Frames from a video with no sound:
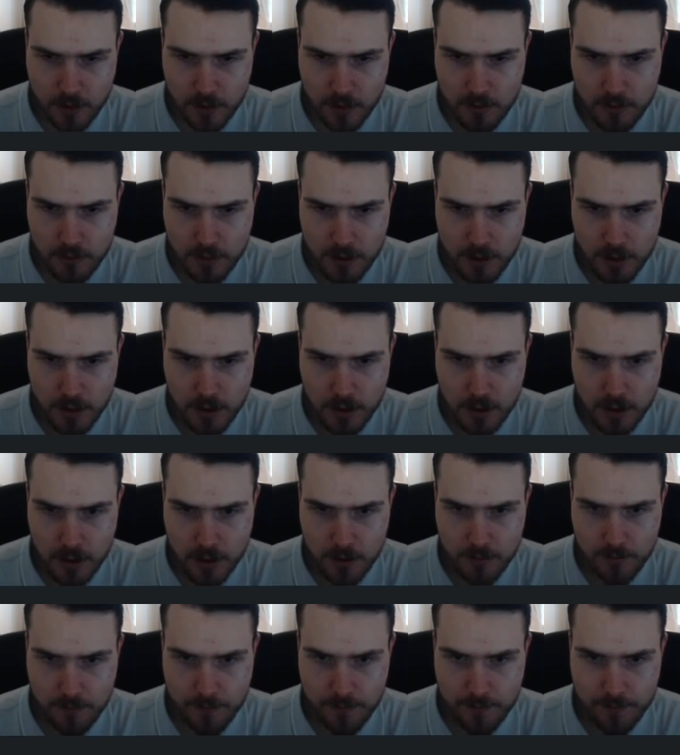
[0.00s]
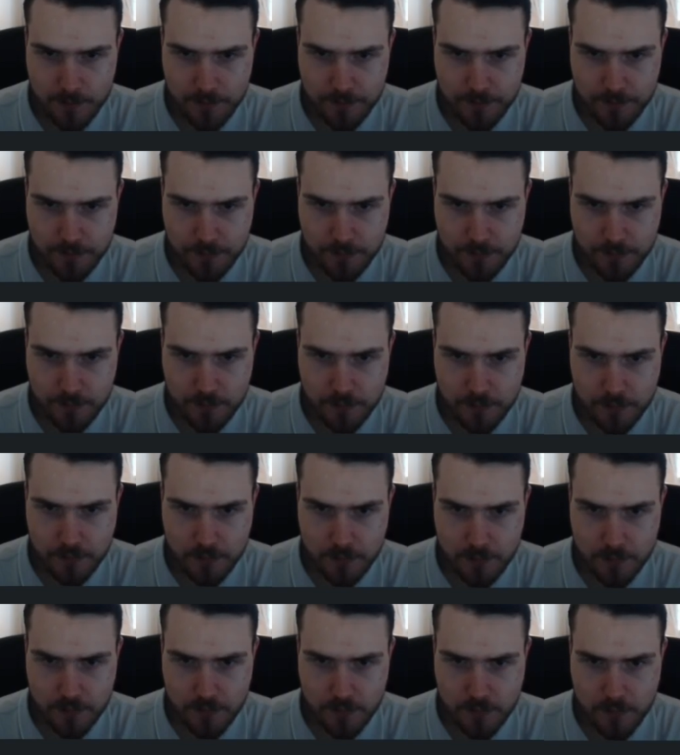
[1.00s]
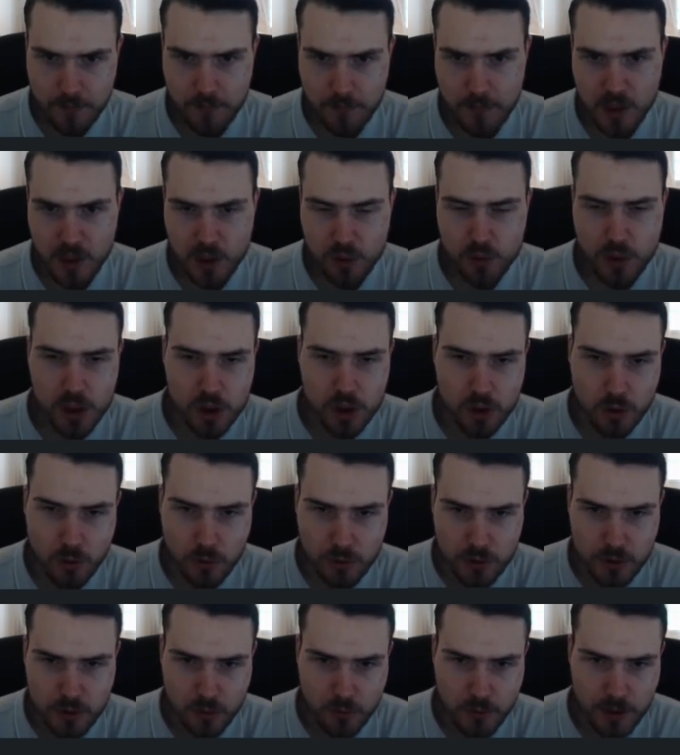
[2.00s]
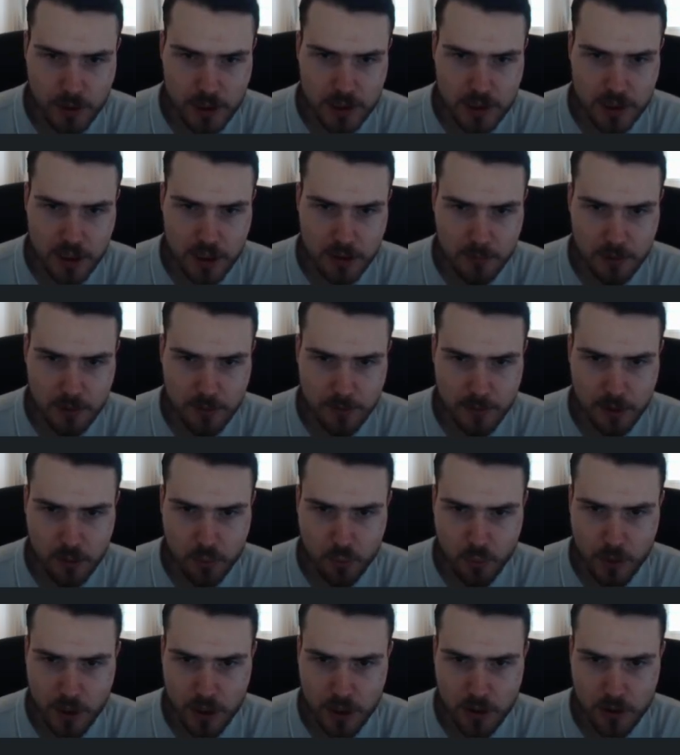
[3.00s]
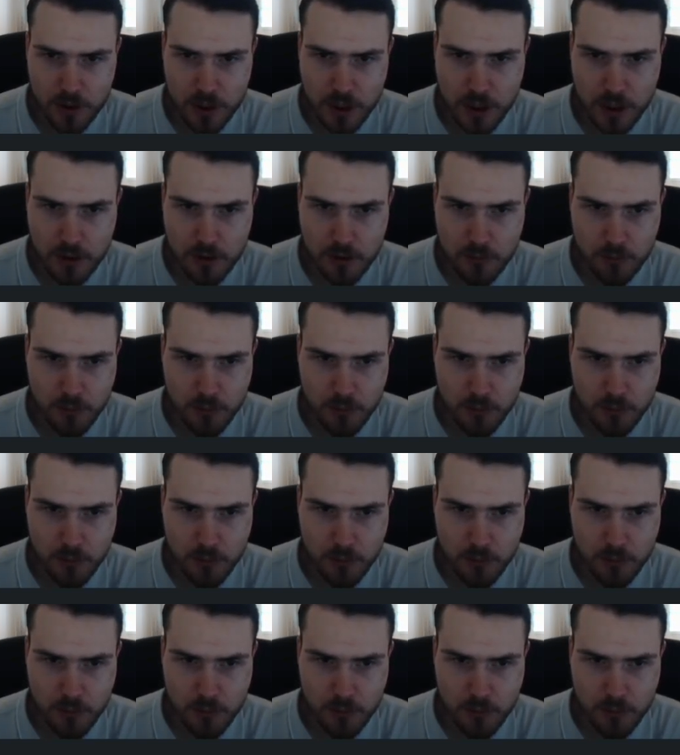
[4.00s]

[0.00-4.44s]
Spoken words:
The thresholds always seemed a bit weird here.